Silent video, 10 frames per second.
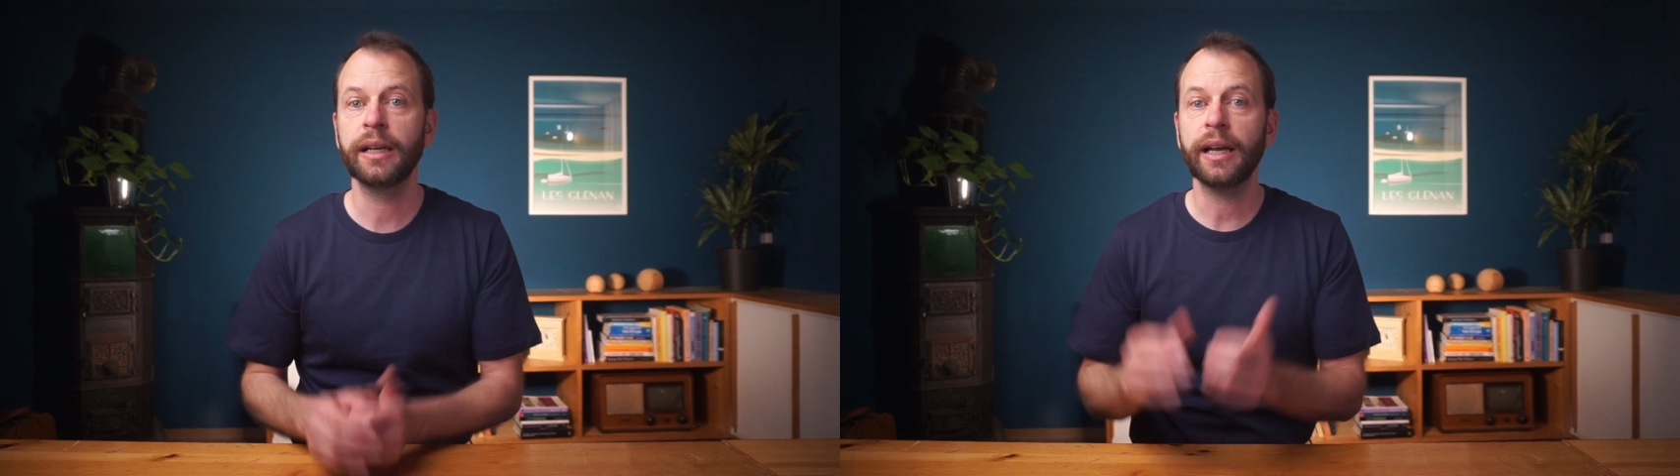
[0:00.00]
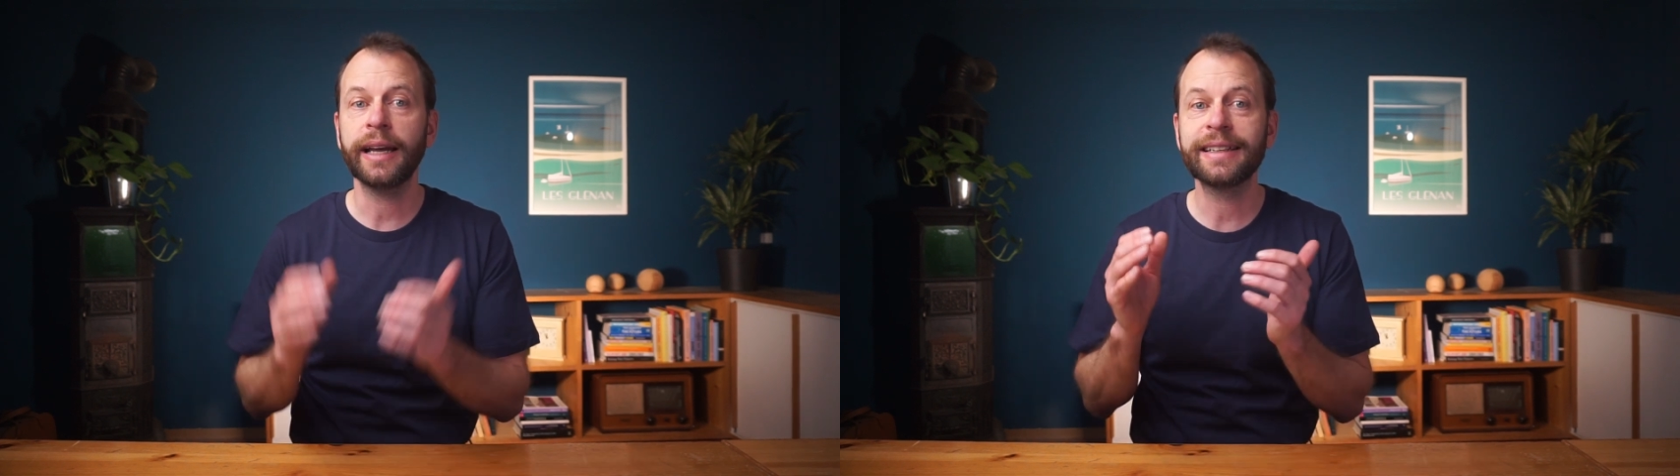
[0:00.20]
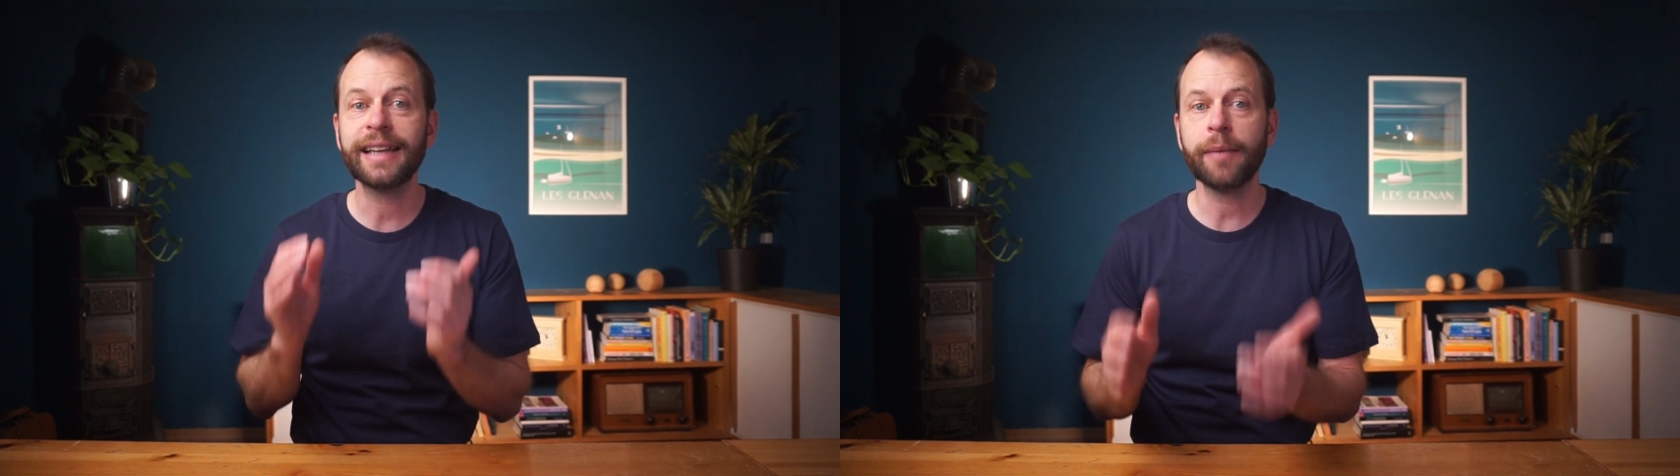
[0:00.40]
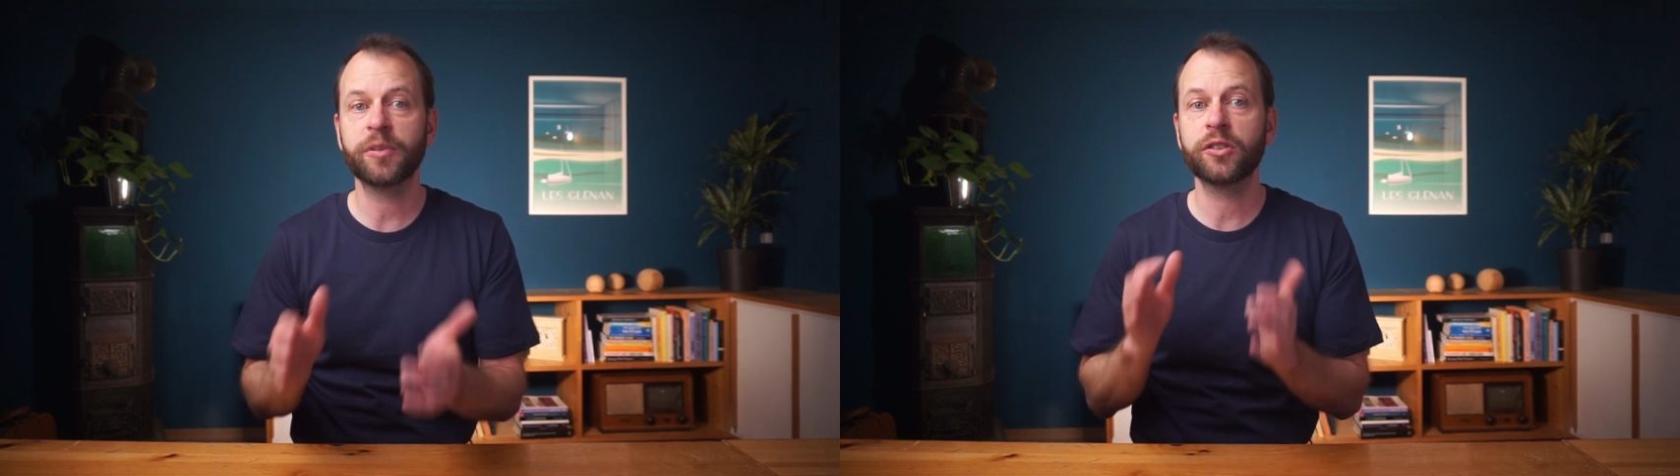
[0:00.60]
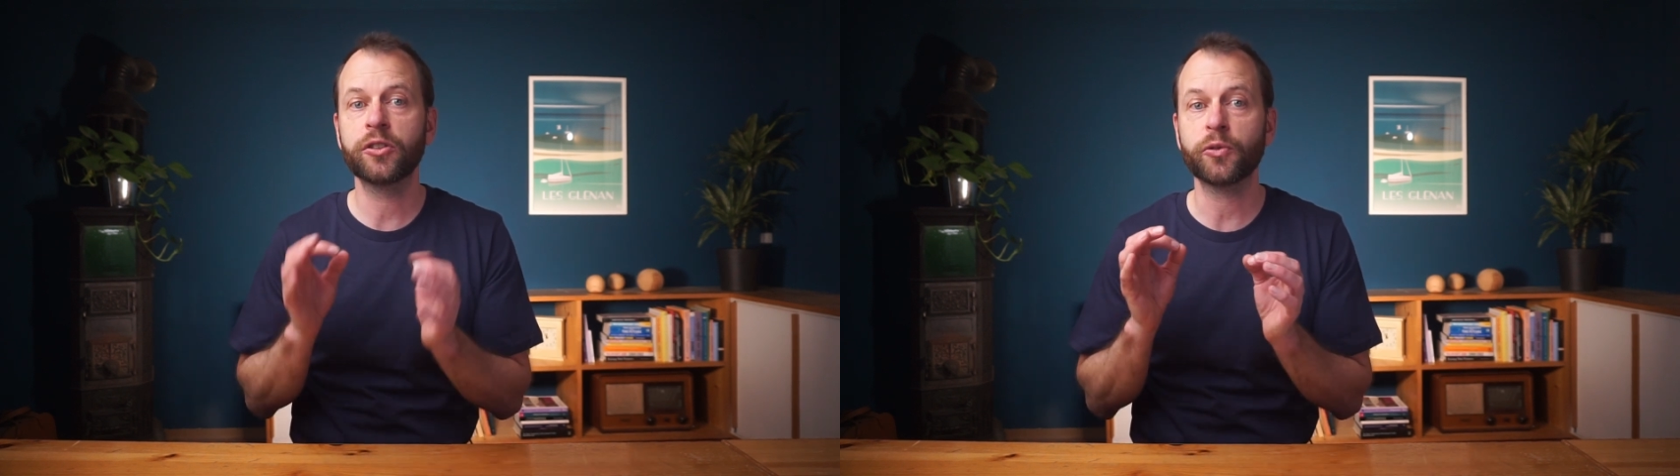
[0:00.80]

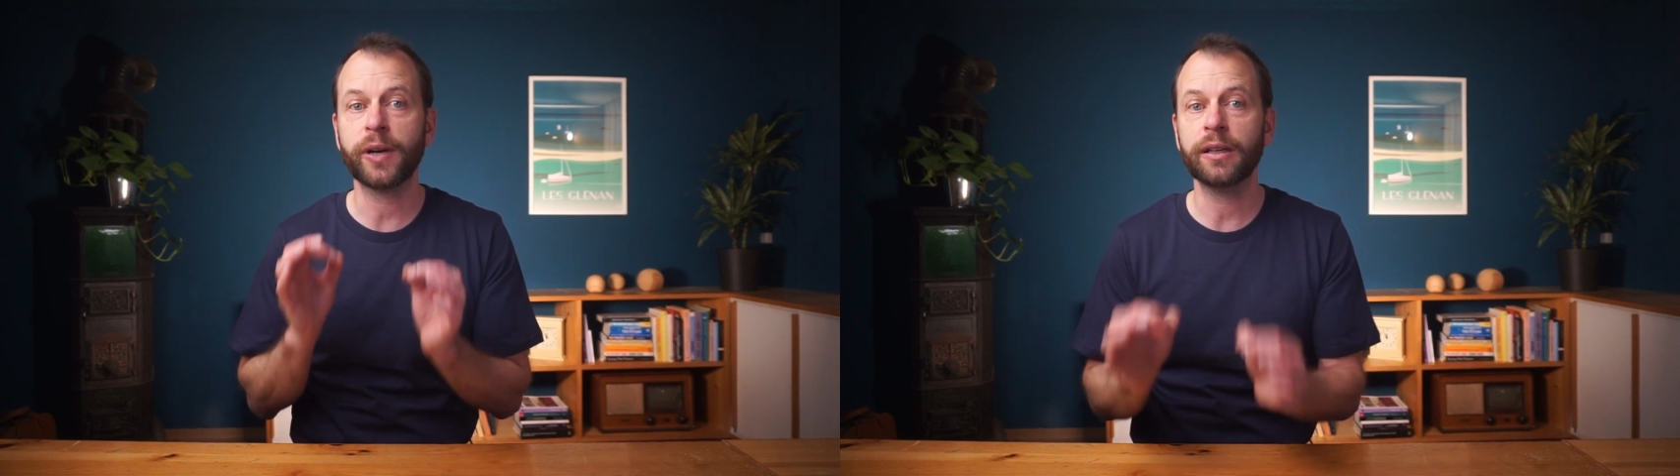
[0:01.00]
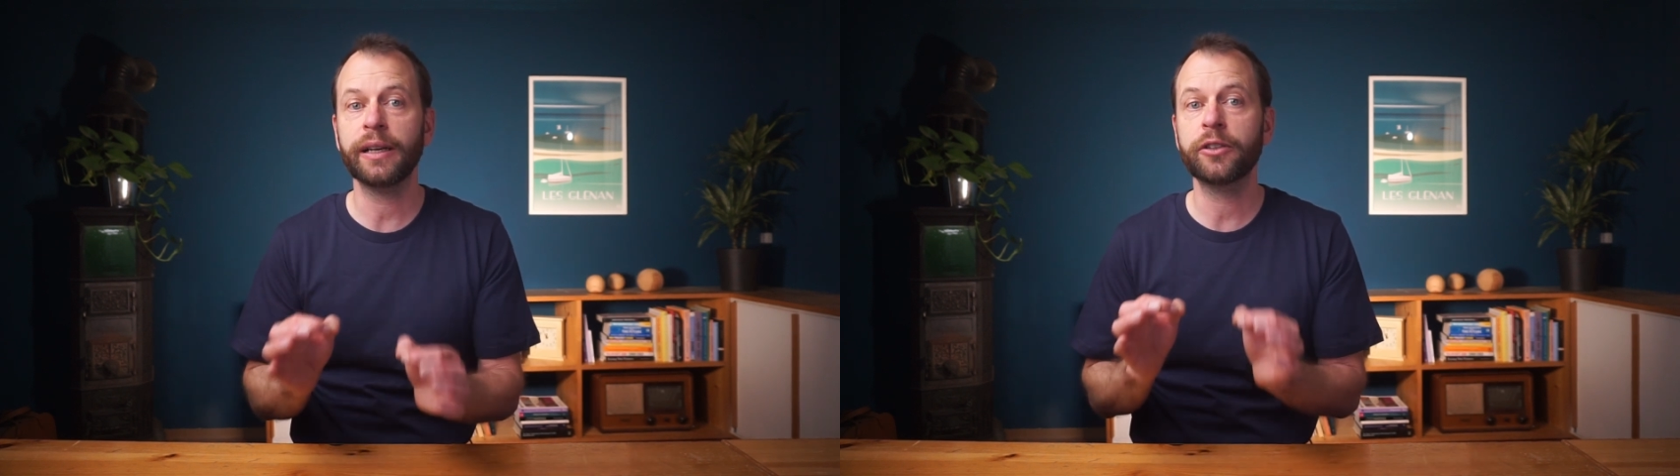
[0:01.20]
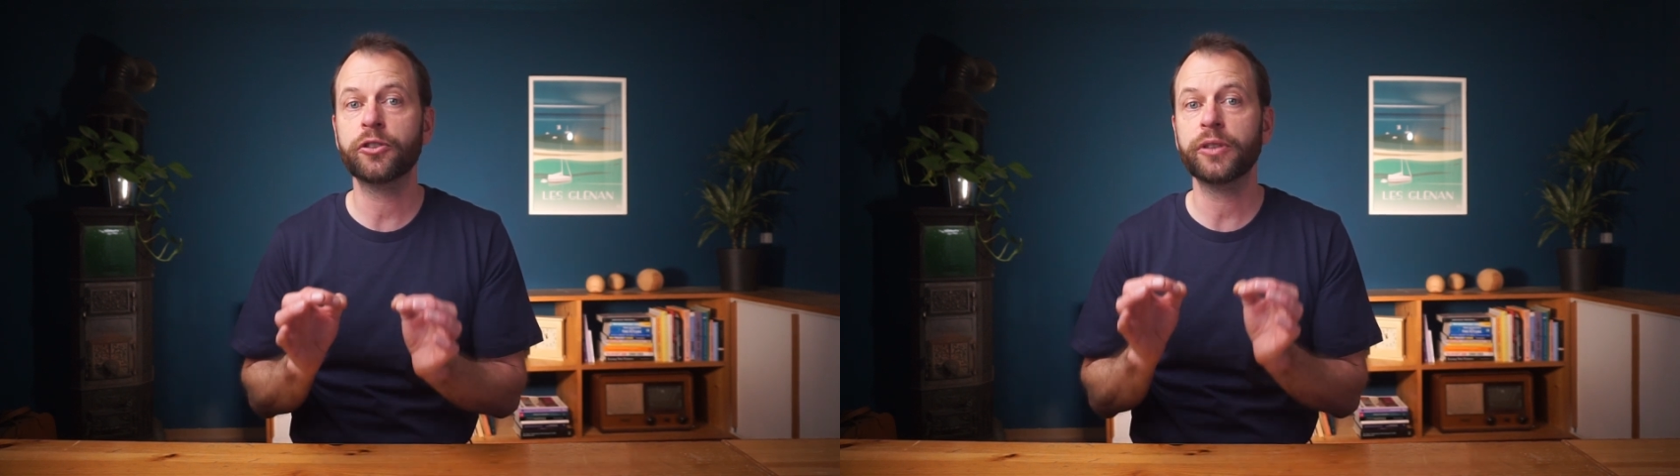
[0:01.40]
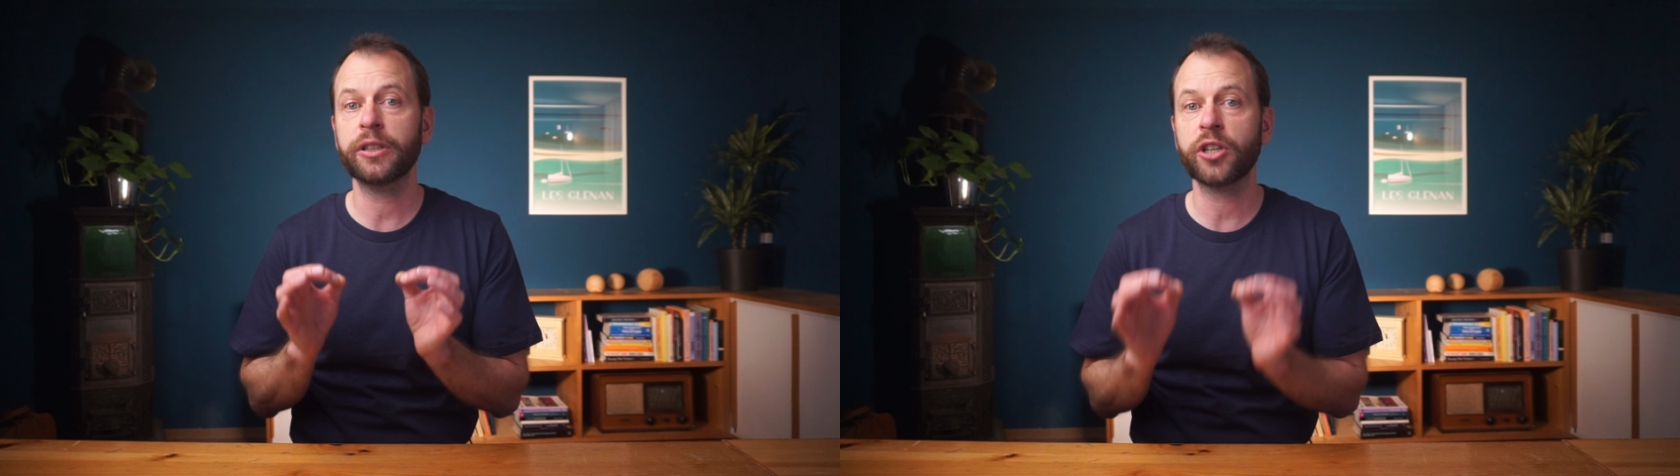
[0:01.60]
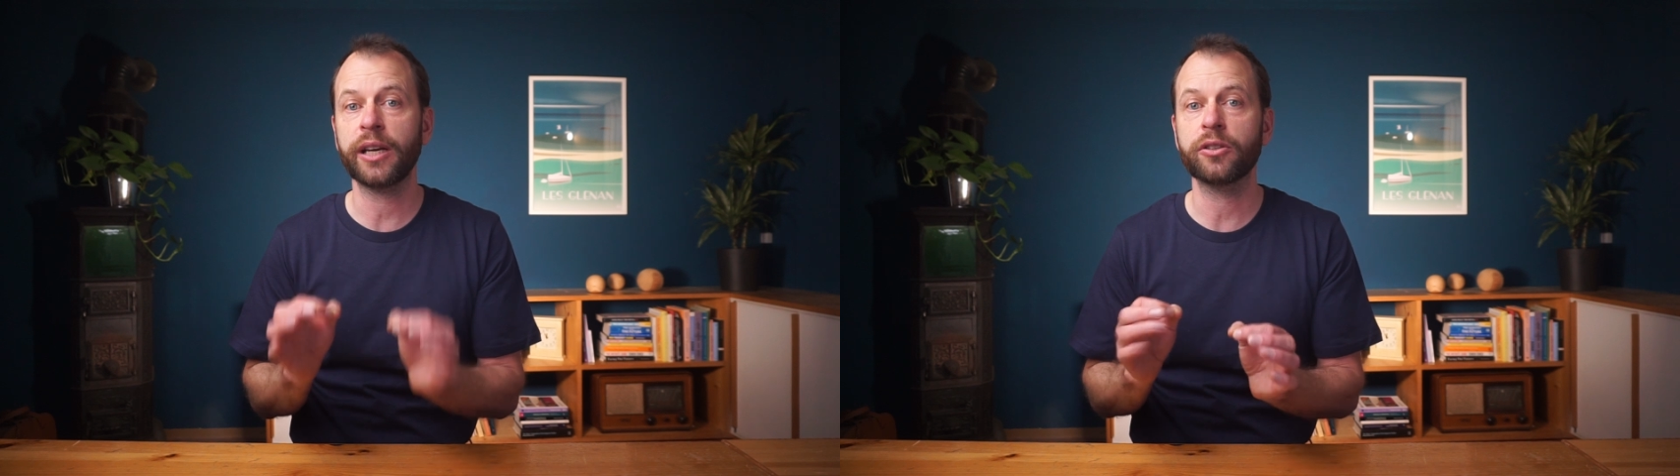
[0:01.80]
adapt to regulatory
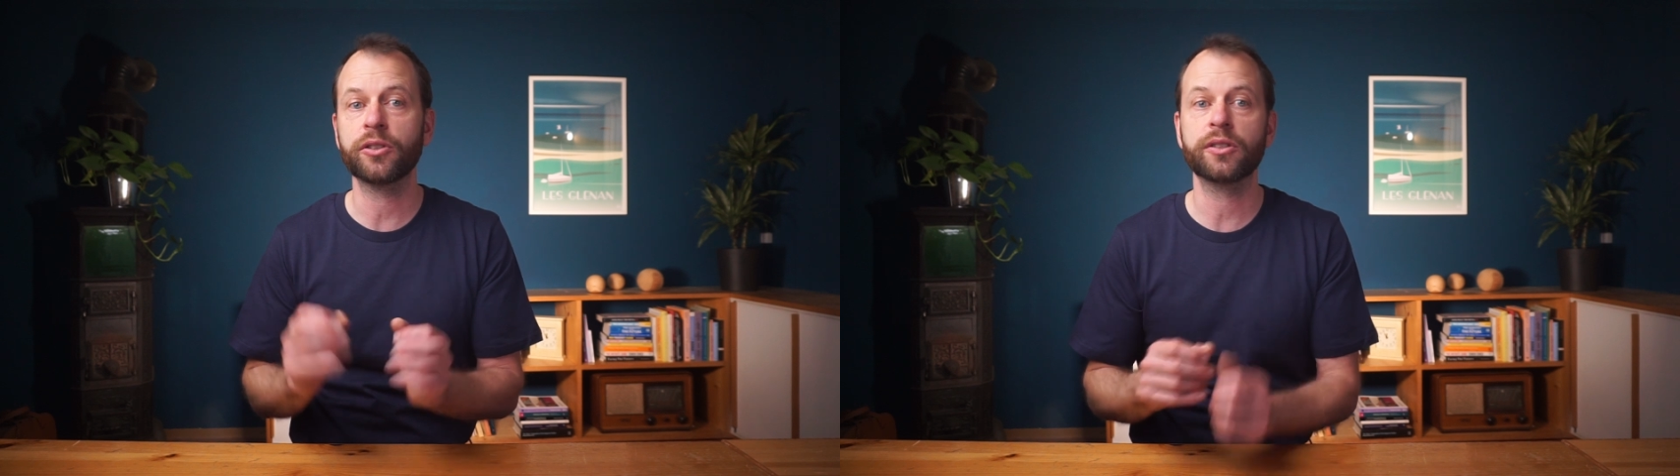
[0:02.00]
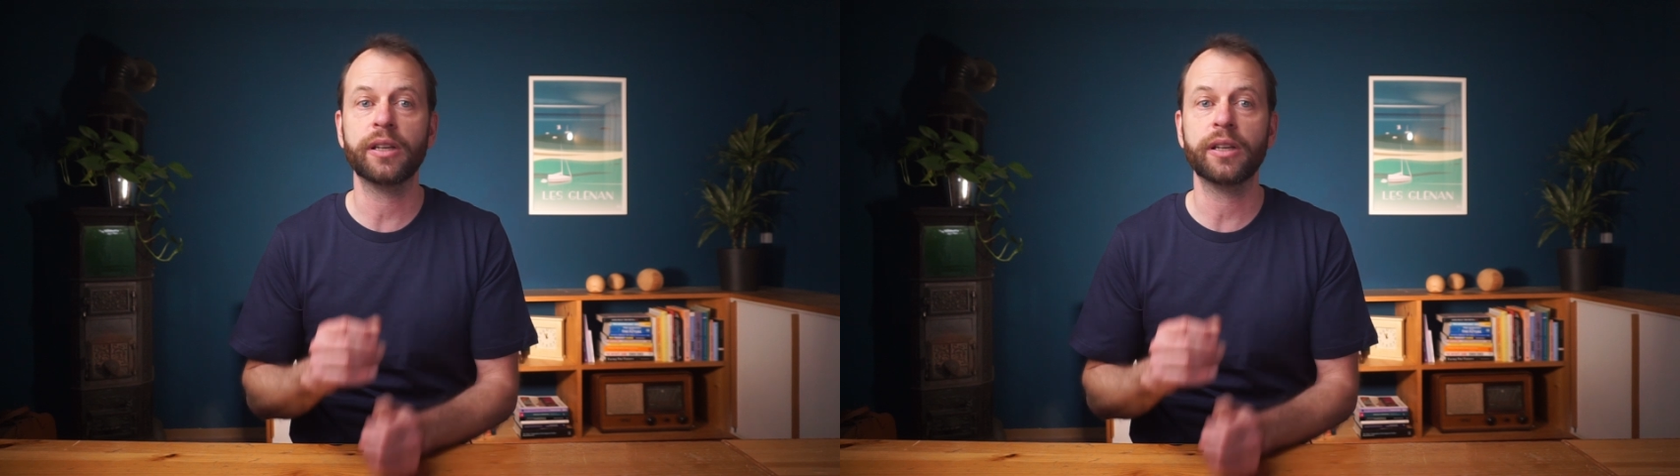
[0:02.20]
changes